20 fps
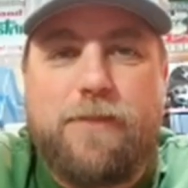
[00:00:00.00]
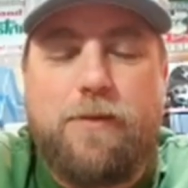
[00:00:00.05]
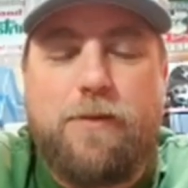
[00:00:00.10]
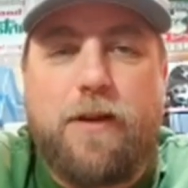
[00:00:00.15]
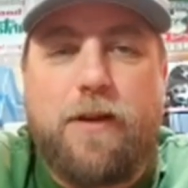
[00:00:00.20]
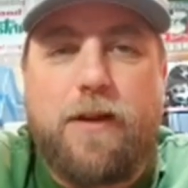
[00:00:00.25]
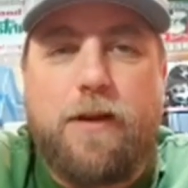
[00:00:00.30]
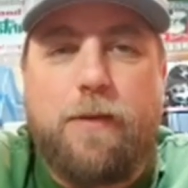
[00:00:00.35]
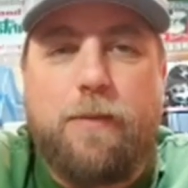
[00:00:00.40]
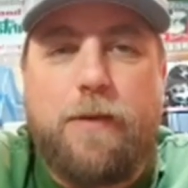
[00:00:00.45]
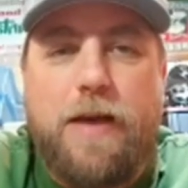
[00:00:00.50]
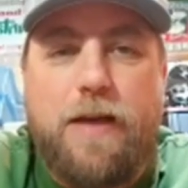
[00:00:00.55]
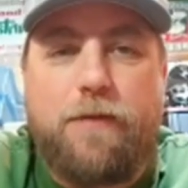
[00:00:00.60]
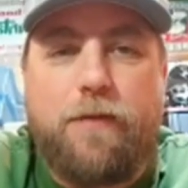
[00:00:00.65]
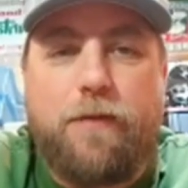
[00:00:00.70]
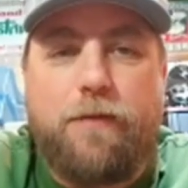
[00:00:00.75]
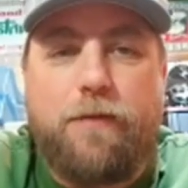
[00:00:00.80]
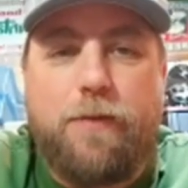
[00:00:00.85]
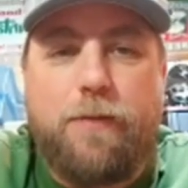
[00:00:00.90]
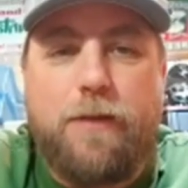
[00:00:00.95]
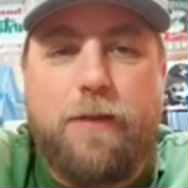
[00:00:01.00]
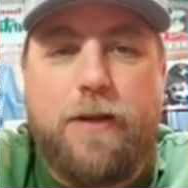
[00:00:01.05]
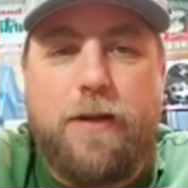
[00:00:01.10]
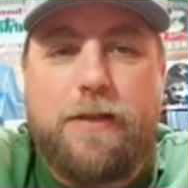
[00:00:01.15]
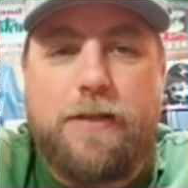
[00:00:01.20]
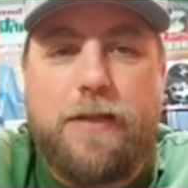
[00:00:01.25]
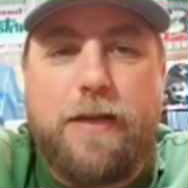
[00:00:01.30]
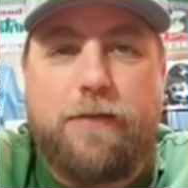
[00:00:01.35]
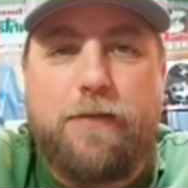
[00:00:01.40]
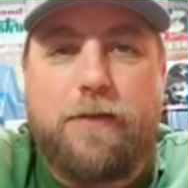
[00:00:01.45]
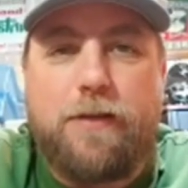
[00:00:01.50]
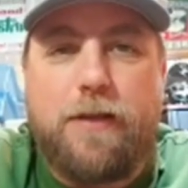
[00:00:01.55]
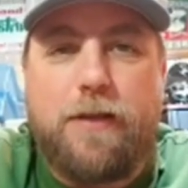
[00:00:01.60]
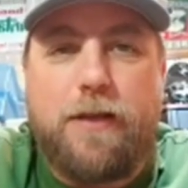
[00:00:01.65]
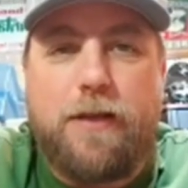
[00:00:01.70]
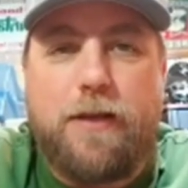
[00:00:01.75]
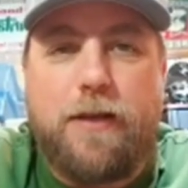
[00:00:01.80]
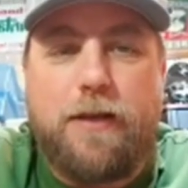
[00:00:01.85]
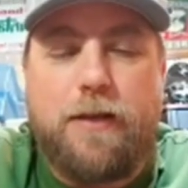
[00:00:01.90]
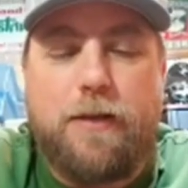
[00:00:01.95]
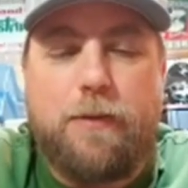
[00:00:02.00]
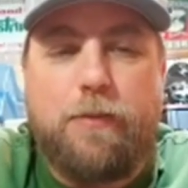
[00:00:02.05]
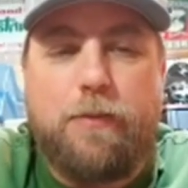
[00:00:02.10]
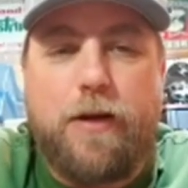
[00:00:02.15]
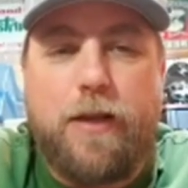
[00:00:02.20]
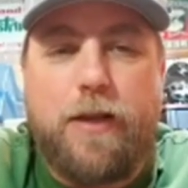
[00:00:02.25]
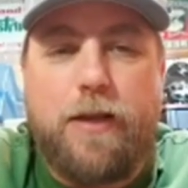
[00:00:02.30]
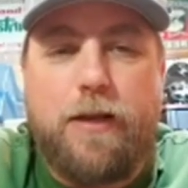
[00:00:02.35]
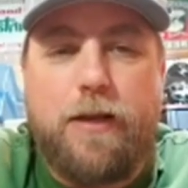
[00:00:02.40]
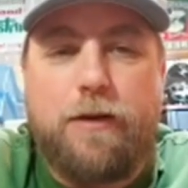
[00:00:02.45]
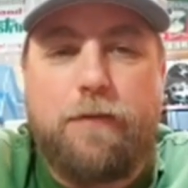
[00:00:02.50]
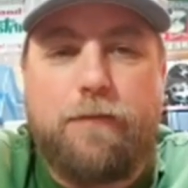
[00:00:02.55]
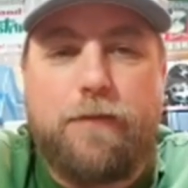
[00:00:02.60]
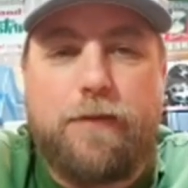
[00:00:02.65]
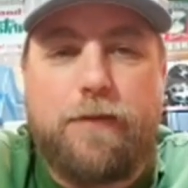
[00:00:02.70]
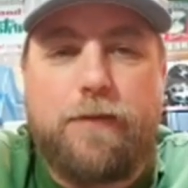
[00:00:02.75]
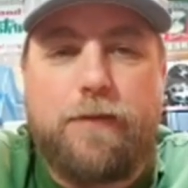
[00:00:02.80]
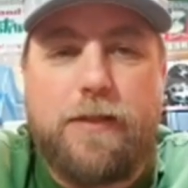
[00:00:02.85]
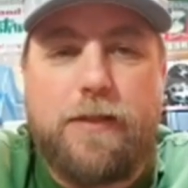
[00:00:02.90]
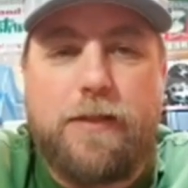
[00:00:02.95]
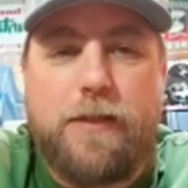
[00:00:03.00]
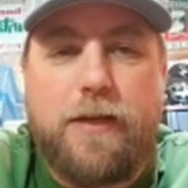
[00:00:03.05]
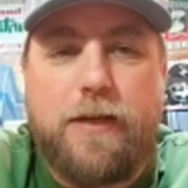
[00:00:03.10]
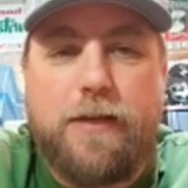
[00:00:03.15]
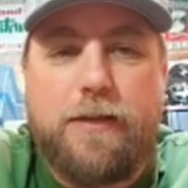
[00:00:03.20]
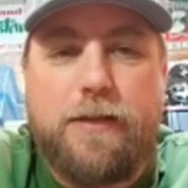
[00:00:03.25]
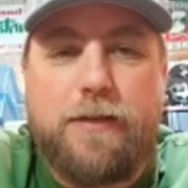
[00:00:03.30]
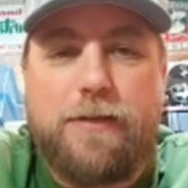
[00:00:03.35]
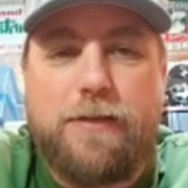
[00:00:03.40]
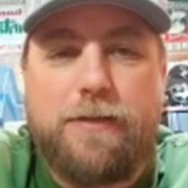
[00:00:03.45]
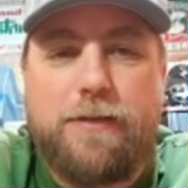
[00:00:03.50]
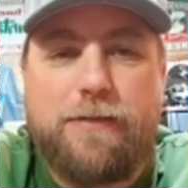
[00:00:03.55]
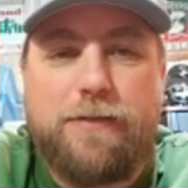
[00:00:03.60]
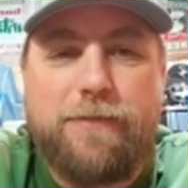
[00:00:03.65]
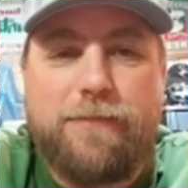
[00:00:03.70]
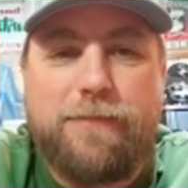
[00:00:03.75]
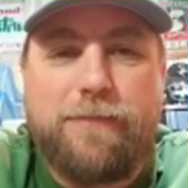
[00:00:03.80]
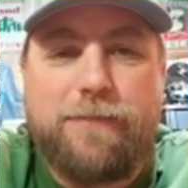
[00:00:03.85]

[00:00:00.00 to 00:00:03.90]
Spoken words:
Do you want to come back for a few minutes after the break here in 15 seconds?